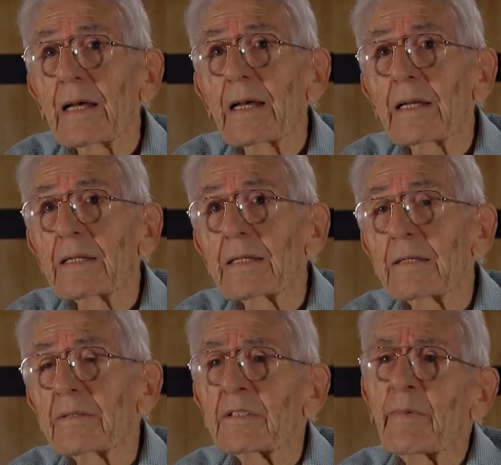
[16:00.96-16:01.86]
And
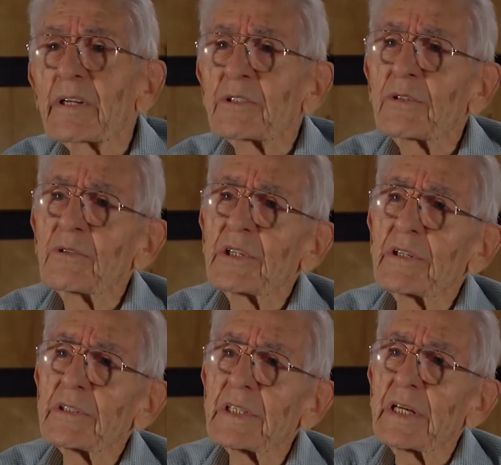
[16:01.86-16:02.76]
it was about 2
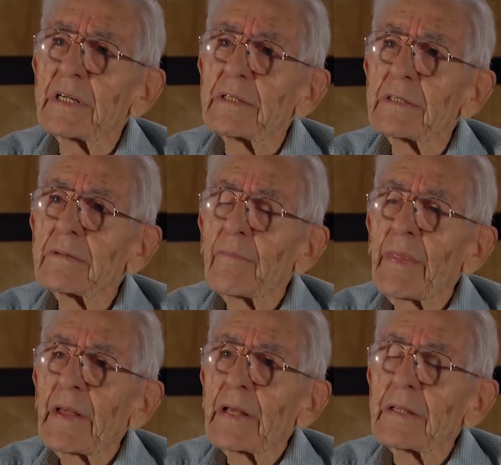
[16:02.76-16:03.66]
years later
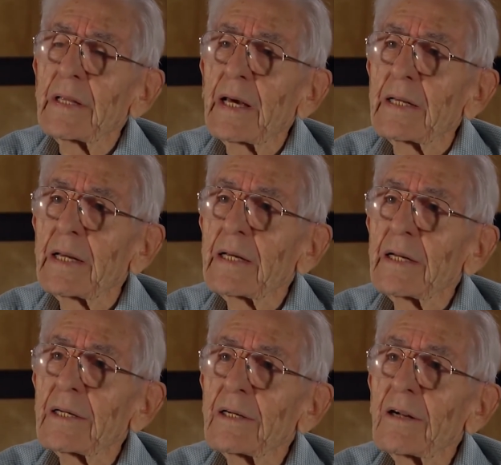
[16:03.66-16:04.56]
that I
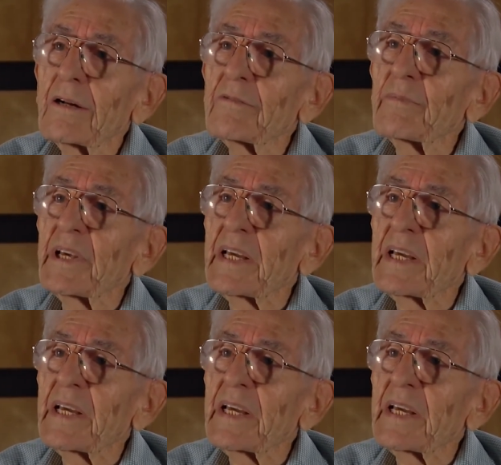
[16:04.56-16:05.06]
got a call from the